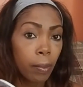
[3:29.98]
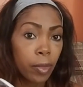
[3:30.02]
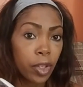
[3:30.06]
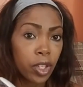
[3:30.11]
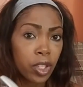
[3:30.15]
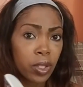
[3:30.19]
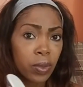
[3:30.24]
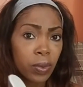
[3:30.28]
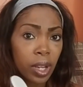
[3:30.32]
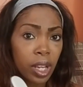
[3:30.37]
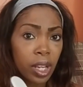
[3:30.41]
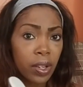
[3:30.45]

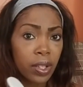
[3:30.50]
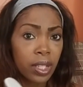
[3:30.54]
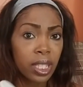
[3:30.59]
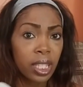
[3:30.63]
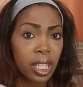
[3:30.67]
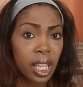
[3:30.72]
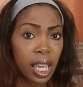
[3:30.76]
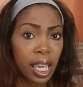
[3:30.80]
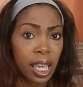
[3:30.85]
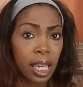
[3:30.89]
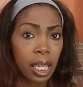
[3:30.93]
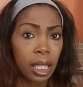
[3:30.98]
This one right here is
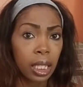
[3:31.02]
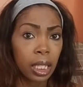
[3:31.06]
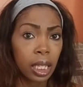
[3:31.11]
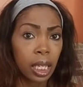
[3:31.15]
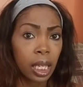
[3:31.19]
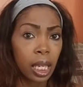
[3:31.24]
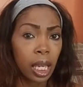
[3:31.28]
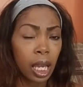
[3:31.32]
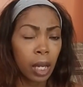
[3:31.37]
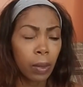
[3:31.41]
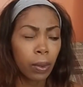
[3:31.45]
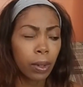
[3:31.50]
the
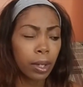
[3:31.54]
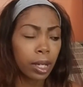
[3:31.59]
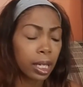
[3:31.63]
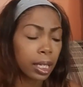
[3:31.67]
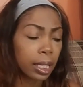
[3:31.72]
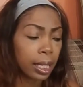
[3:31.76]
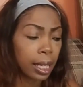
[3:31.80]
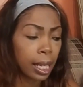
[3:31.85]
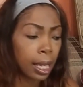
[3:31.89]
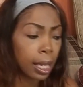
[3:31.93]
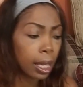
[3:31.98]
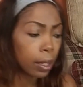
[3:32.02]
Ellie. I wrote
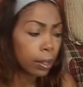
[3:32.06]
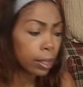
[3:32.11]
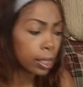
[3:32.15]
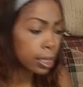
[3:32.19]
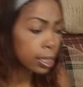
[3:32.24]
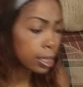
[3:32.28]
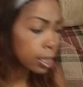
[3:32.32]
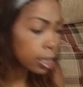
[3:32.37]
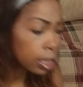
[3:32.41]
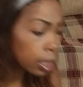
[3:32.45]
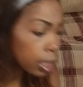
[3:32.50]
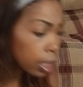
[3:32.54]
it down.
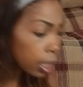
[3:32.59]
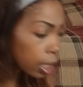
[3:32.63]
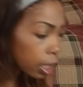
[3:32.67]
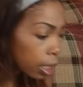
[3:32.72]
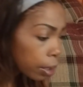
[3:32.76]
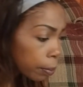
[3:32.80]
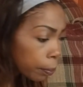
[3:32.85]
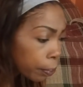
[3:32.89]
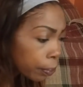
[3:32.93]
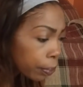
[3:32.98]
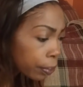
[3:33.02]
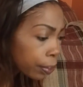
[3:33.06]
It's
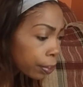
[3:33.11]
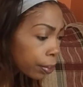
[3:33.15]
the